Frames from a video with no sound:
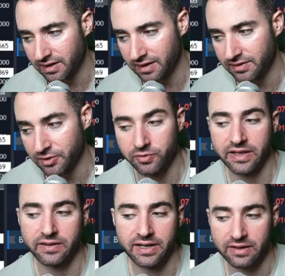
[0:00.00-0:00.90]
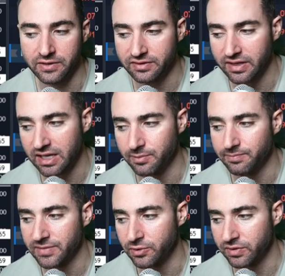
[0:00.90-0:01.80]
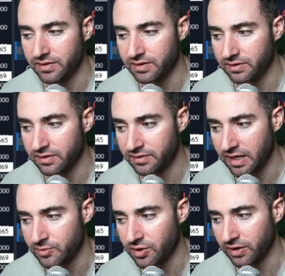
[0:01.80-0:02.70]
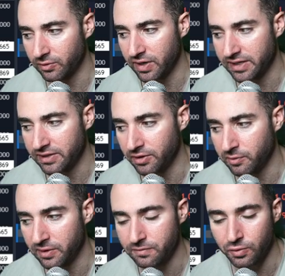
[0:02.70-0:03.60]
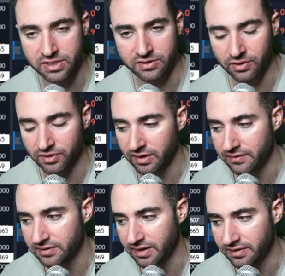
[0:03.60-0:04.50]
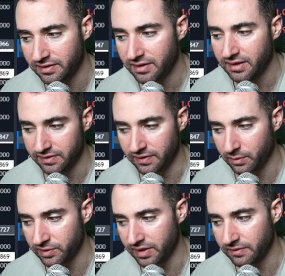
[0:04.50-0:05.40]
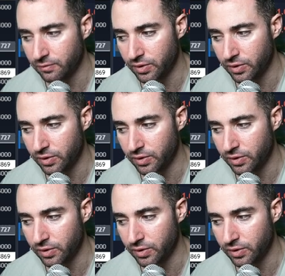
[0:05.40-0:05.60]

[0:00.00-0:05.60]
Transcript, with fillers: You know, likely going to have the same, you know, the same target right here at around $14.70, and like we said,